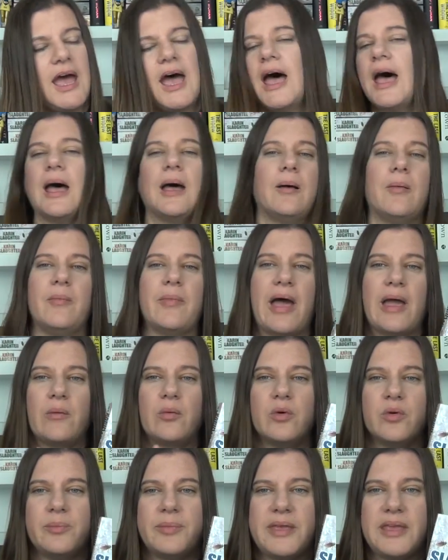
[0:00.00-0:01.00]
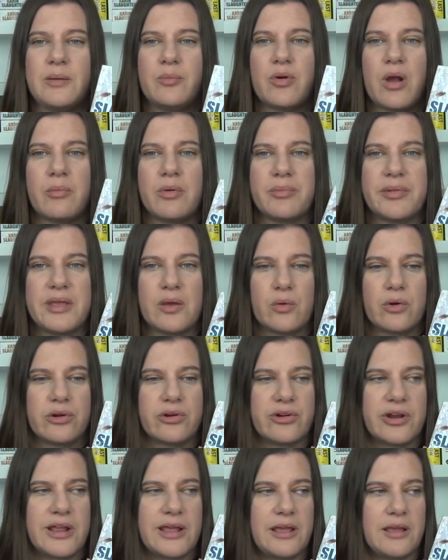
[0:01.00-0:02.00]
I will be probably
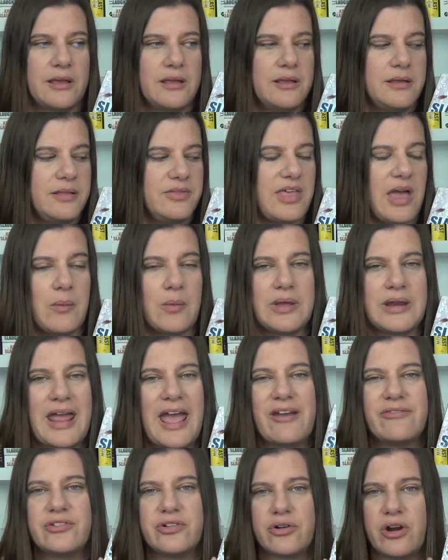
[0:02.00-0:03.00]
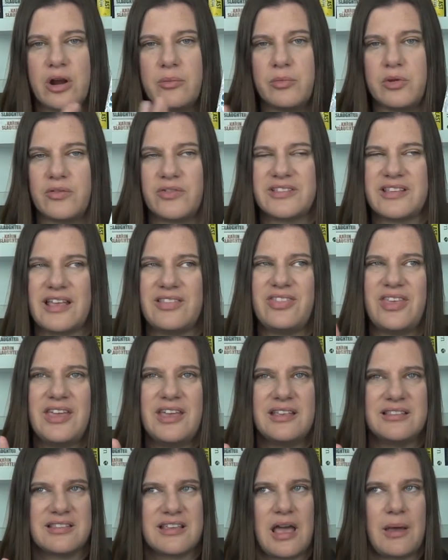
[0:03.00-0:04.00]
ordering that one after our move because I
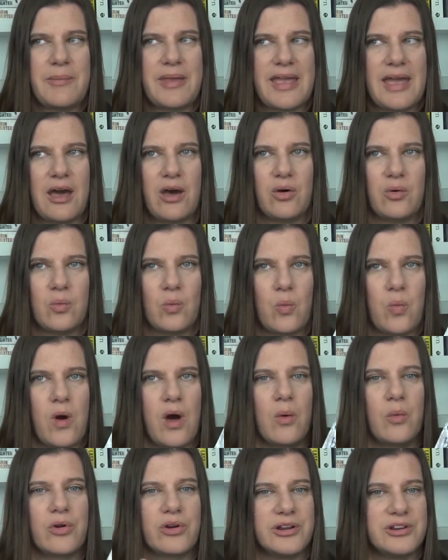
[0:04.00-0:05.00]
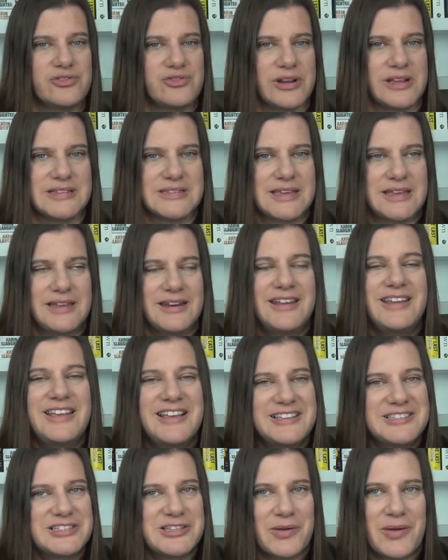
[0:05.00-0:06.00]
think it's coming out while we're in transit.
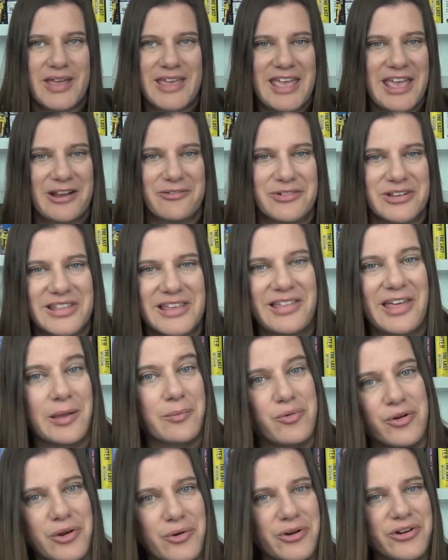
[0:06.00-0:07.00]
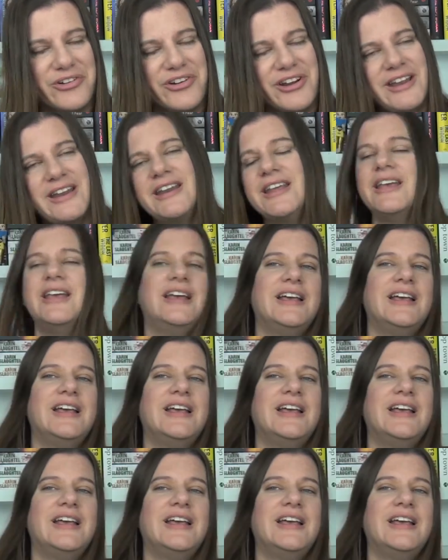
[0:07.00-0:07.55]
So I can't really like pre-order it.